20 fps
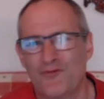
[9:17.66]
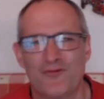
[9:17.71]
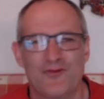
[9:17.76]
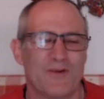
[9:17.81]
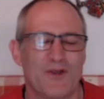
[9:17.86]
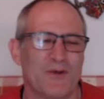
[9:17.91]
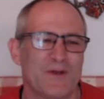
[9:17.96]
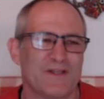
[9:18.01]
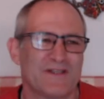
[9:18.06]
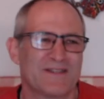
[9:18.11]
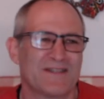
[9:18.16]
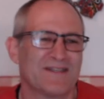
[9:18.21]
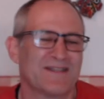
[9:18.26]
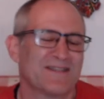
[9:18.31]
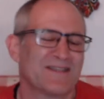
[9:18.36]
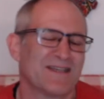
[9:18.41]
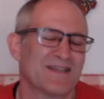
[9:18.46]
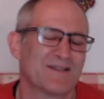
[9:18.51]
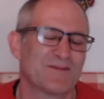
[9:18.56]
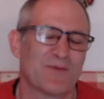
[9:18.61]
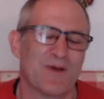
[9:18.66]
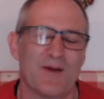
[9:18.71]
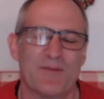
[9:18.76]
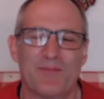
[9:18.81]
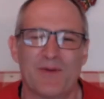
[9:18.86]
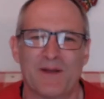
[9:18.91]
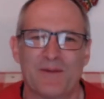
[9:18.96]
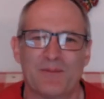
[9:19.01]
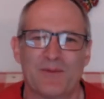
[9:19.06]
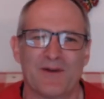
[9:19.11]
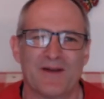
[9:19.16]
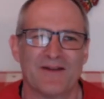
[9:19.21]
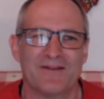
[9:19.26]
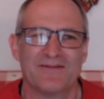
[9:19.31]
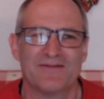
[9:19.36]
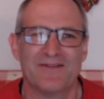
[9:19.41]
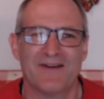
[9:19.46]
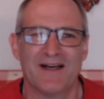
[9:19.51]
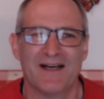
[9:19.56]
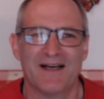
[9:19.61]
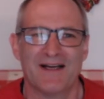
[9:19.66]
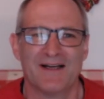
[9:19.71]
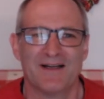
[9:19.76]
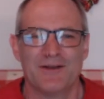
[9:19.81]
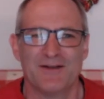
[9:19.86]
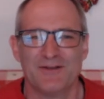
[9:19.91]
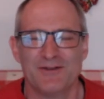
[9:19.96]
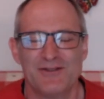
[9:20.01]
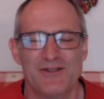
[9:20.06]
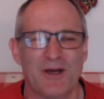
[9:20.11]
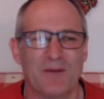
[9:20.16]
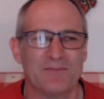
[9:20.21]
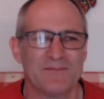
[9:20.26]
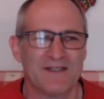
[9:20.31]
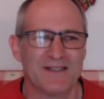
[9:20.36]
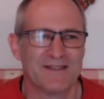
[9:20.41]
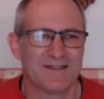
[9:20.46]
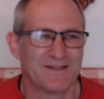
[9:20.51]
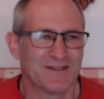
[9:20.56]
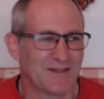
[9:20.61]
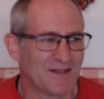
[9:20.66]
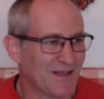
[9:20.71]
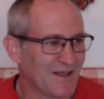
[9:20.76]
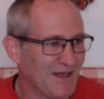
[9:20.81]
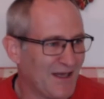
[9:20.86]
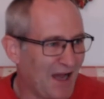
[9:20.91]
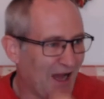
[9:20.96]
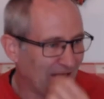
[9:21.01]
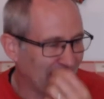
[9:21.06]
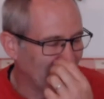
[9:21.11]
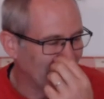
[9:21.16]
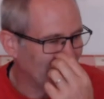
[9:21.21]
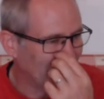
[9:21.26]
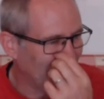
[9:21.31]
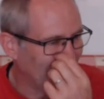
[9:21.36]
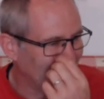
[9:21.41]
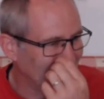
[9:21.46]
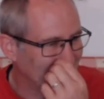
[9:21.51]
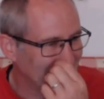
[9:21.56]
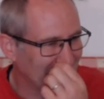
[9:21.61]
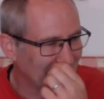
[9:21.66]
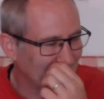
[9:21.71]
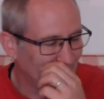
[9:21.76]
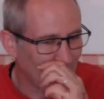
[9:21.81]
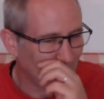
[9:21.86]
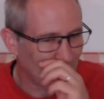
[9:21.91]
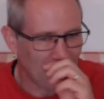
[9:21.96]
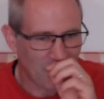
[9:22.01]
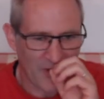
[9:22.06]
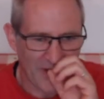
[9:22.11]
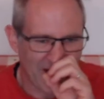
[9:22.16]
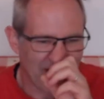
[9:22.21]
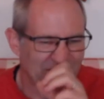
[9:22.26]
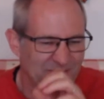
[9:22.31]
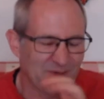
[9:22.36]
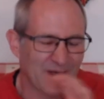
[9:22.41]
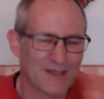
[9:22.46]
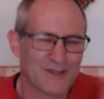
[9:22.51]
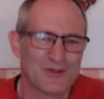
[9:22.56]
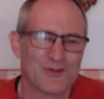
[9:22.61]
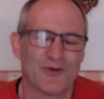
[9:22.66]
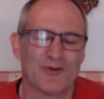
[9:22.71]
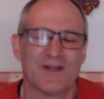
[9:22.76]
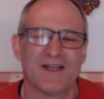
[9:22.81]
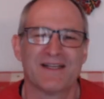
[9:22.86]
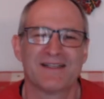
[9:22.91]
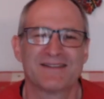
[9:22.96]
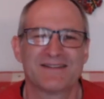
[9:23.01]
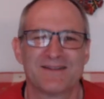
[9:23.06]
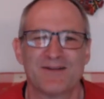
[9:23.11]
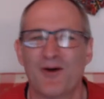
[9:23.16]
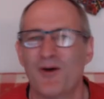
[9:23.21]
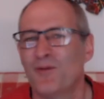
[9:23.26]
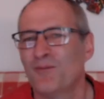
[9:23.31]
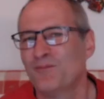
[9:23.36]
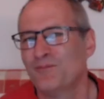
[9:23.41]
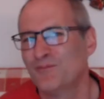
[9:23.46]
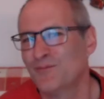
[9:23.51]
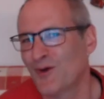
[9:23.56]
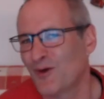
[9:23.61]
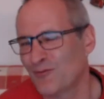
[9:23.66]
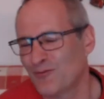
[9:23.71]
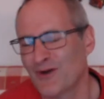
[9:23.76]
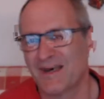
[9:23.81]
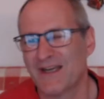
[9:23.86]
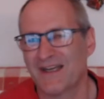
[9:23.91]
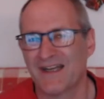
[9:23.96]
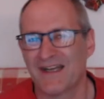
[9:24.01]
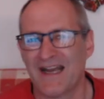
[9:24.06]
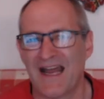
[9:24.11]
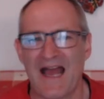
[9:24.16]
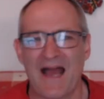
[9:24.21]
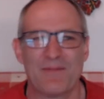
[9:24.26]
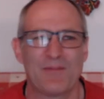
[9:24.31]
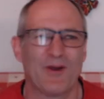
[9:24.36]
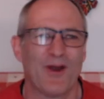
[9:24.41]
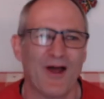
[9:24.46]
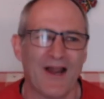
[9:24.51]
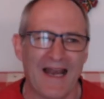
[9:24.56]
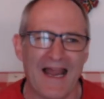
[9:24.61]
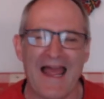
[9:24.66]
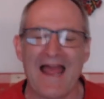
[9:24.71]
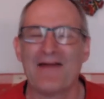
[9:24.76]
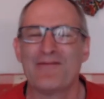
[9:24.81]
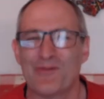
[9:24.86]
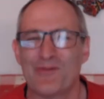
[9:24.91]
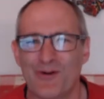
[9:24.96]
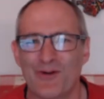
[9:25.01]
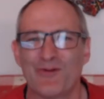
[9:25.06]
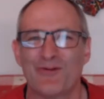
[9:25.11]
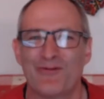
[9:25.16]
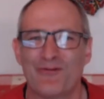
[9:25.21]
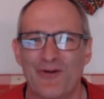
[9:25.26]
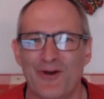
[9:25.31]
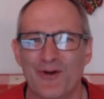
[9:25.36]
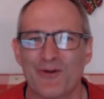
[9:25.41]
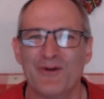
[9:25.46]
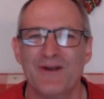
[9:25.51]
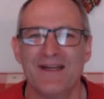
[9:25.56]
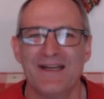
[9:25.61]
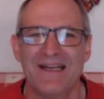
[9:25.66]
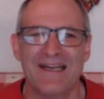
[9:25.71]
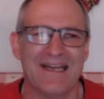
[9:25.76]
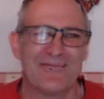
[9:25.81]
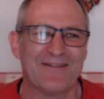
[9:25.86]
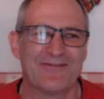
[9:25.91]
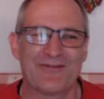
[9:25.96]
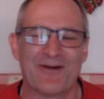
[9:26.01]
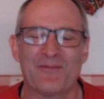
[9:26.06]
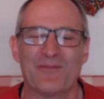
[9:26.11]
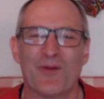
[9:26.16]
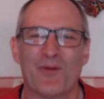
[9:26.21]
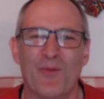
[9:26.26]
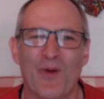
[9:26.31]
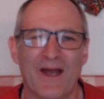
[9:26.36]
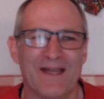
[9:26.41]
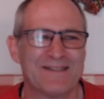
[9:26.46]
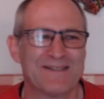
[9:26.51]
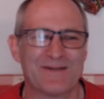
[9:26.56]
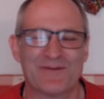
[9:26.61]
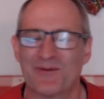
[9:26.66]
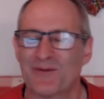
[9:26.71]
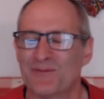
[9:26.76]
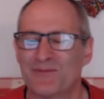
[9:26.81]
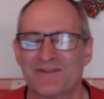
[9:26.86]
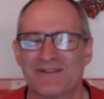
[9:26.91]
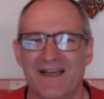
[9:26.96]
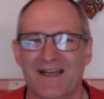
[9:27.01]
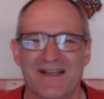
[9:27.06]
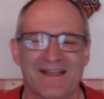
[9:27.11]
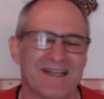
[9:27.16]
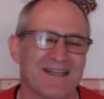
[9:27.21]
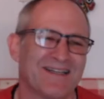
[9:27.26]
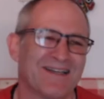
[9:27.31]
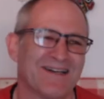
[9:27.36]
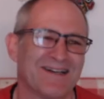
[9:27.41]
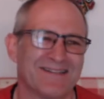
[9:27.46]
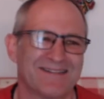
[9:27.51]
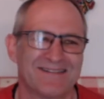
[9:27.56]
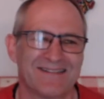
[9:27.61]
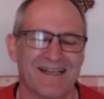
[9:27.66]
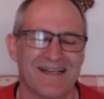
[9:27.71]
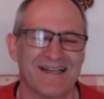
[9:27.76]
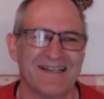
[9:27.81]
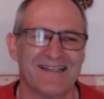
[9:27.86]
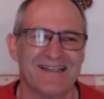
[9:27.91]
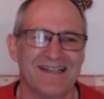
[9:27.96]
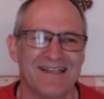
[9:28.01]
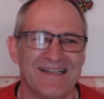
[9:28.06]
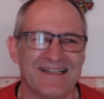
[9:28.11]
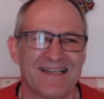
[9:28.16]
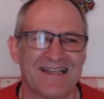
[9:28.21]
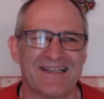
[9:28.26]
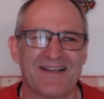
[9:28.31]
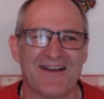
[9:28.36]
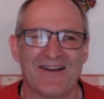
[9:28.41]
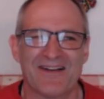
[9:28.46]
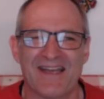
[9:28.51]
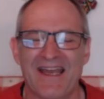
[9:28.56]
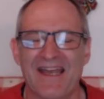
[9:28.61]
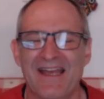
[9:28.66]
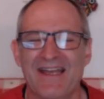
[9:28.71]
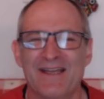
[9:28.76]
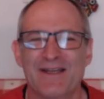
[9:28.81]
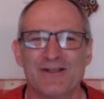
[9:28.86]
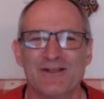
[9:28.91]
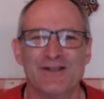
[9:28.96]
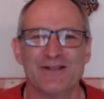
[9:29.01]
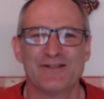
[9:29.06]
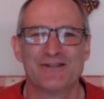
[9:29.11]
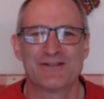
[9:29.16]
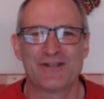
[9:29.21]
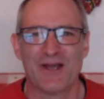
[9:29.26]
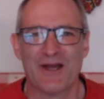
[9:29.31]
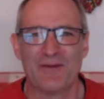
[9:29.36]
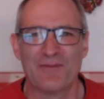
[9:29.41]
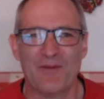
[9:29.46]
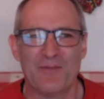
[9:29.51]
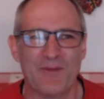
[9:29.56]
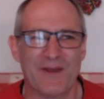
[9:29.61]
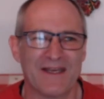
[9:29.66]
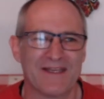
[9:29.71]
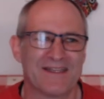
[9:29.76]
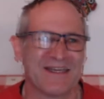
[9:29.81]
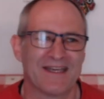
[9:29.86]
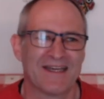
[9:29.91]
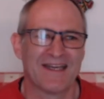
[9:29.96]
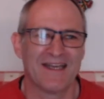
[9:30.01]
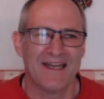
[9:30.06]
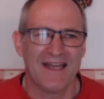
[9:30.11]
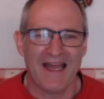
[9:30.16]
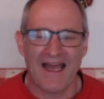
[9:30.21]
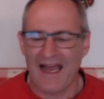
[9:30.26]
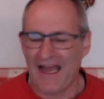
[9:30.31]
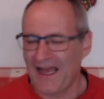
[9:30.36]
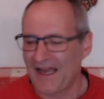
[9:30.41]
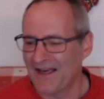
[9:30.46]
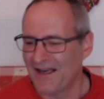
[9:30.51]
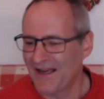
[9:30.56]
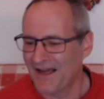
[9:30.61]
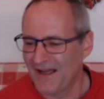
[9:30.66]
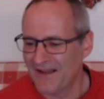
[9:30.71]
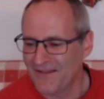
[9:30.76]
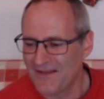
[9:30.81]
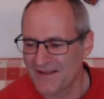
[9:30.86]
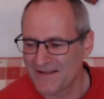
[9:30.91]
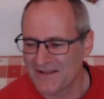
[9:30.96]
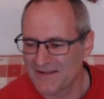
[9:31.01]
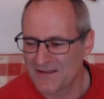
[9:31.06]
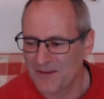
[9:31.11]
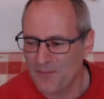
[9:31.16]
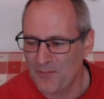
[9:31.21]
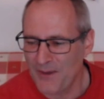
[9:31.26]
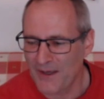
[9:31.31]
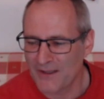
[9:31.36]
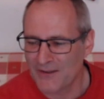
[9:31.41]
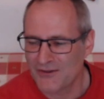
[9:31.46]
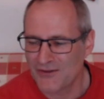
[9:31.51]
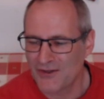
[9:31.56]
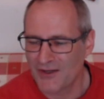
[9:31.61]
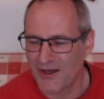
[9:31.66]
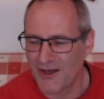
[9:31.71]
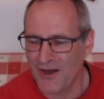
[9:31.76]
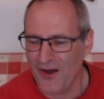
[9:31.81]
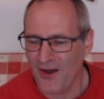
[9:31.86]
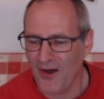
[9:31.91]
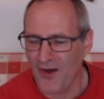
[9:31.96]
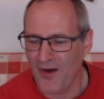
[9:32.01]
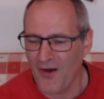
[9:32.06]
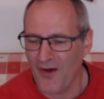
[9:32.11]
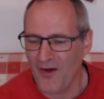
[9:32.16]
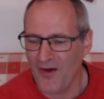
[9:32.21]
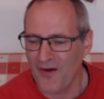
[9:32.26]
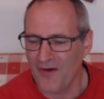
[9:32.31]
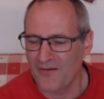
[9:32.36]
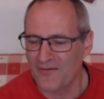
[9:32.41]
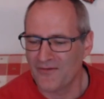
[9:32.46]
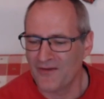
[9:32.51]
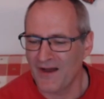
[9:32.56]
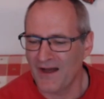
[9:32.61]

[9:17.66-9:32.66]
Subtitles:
instances where people have jumped into the uninvited, but we have made sure that's not really going to happen. I let everyone through from the waiting room so they can't get in and disturb the meeting. And this is a picture of